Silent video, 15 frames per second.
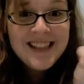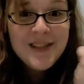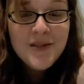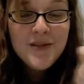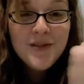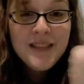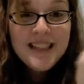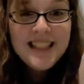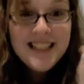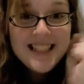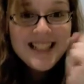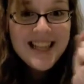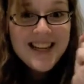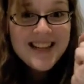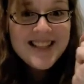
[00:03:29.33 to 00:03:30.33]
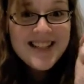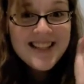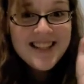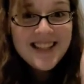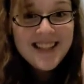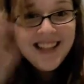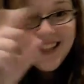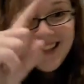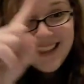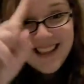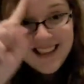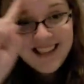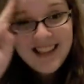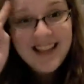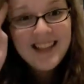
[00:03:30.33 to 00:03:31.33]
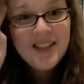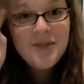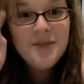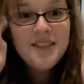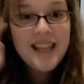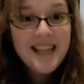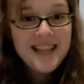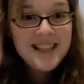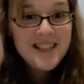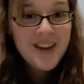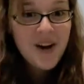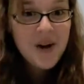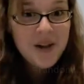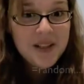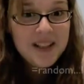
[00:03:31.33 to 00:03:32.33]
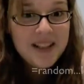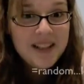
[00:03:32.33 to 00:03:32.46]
Really sucks. I don't like it at all.